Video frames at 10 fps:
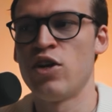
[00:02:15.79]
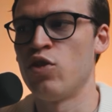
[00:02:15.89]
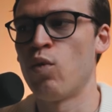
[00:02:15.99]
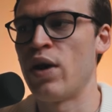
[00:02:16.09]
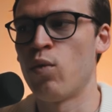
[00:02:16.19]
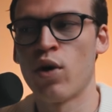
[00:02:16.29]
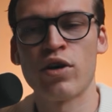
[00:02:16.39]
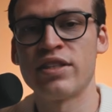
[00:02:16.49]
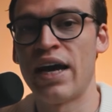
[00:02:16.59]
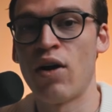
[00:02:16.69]
the way it
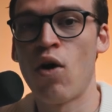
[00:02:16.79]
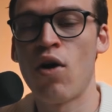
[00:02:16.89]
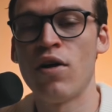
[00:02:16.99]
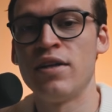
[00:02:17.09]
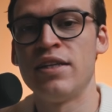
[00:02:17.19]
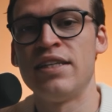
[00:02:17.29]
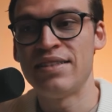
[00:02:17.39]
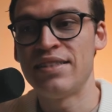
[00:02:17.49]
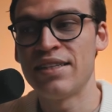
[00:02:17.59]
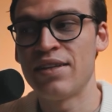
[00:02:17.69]
worked at all. But